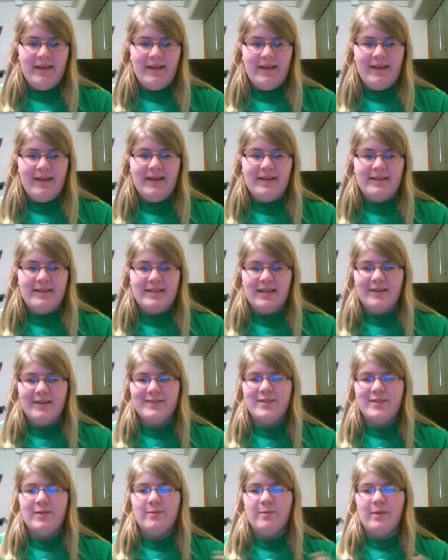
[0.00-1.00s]
It tells
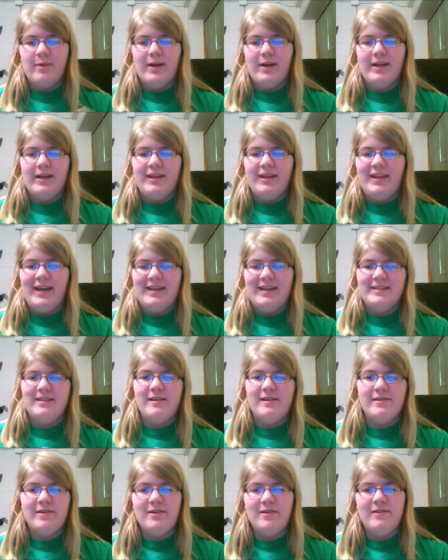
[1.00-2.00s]
you what
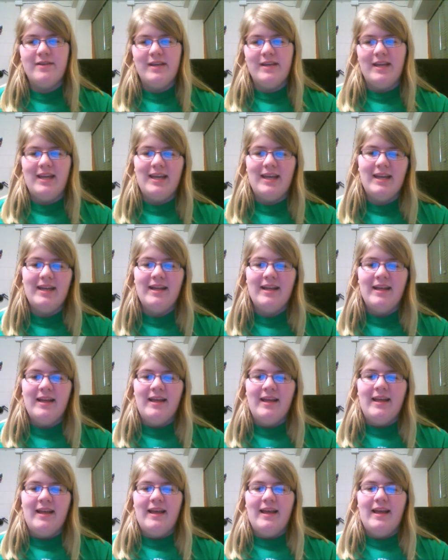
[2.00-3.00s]
classes you need,
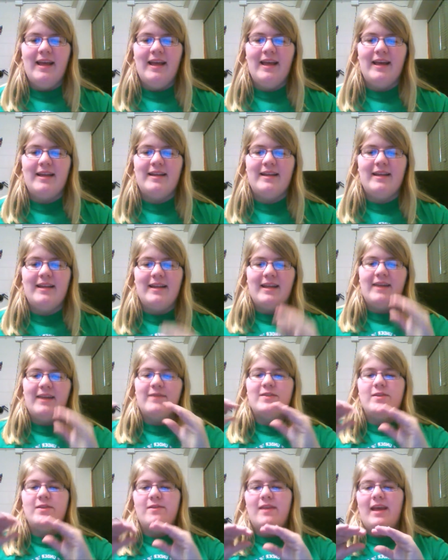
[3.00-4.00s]
and it
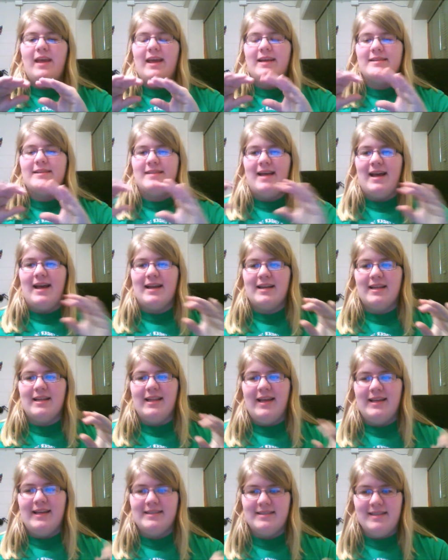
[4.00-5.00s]
gives you the exact
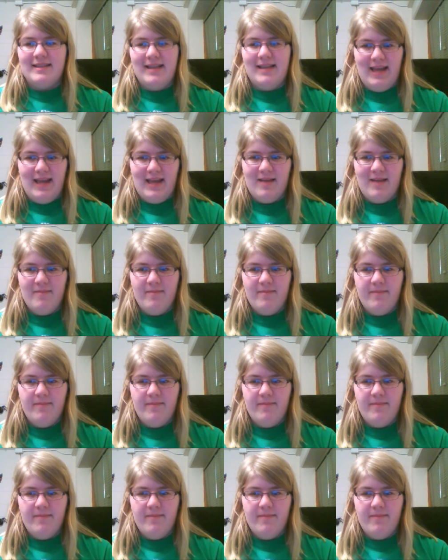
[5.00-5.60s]
class name.